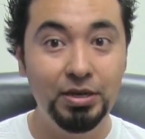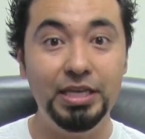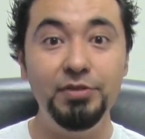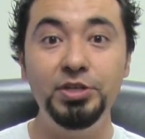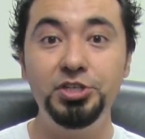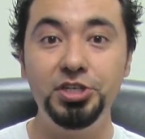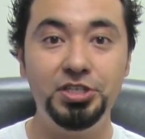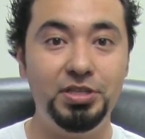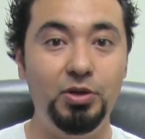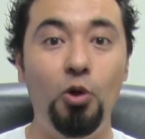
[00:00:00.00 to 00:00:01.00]
even
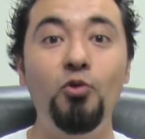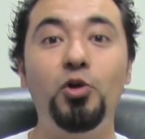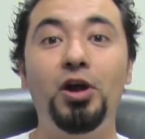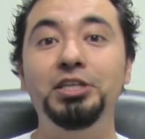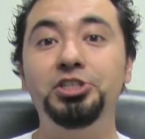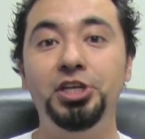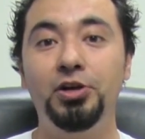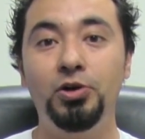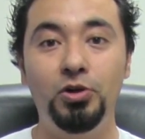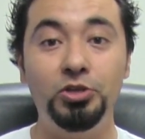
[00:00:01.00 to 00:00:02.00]
just overall in
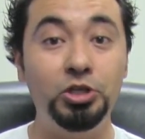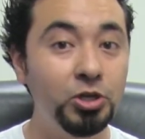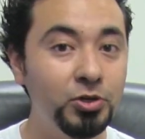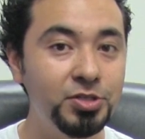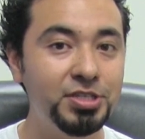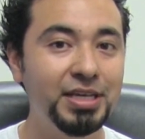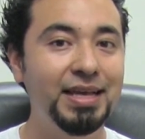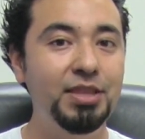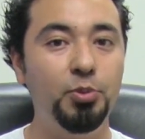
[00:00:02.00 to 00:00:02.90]
general use,